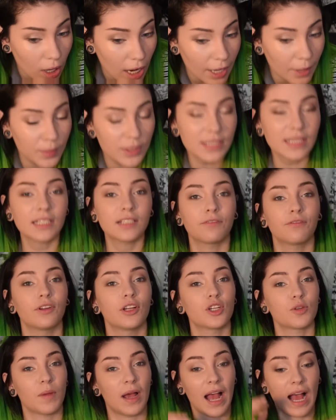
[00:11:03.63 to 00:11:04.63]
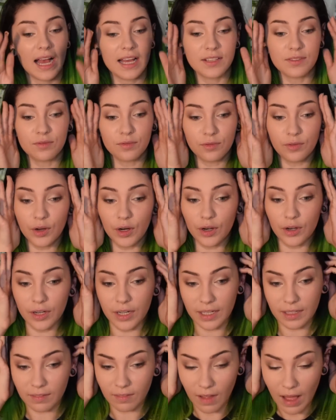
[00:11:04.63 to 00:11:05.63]
I always like to finish my eyes
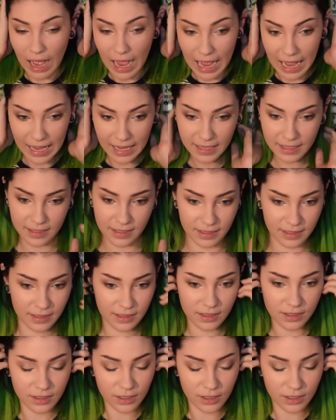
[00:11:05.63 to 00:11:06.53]
very last.